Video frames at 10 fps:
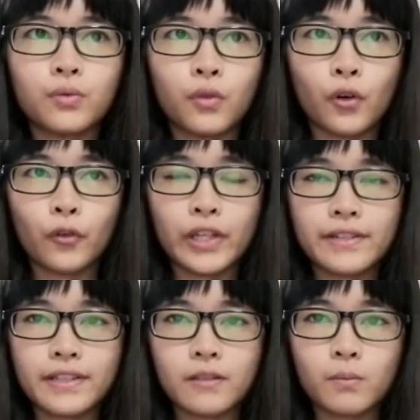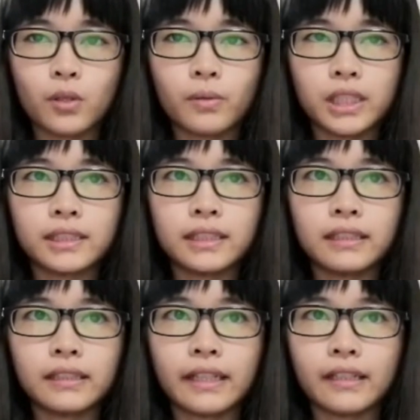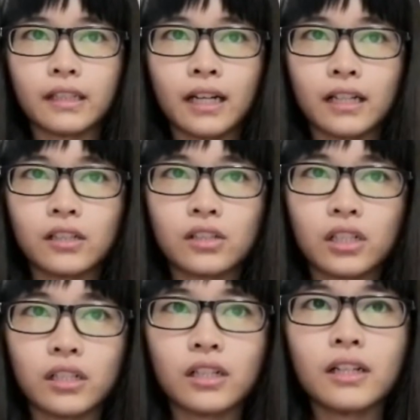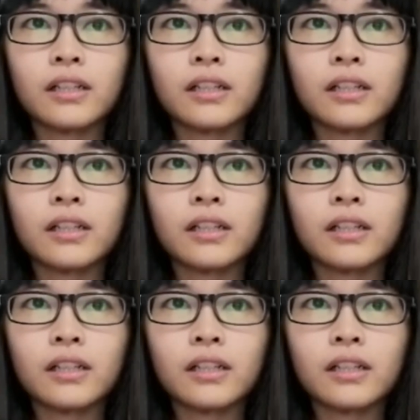for facing poverty and hunger,